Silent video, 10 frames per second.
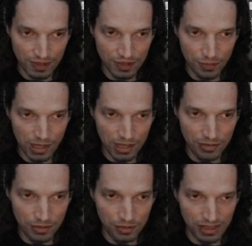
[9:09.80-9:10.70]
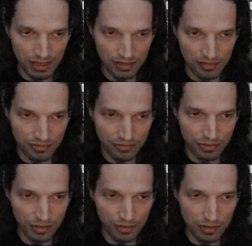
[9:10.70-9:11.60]
And then we could even do like a
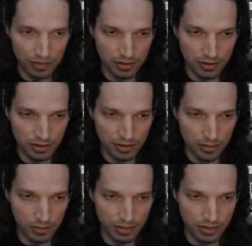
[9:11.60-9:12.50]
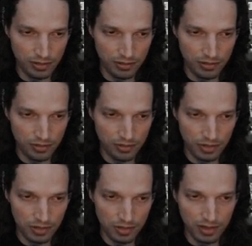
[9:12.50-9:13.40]
filter, I believe.
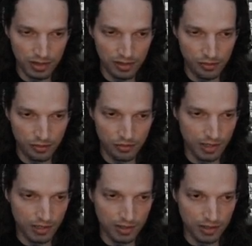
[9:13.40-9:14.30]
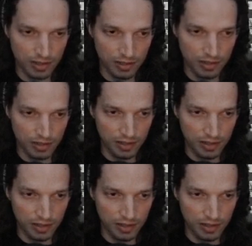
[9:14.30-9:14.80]
There's a ton of effects in here.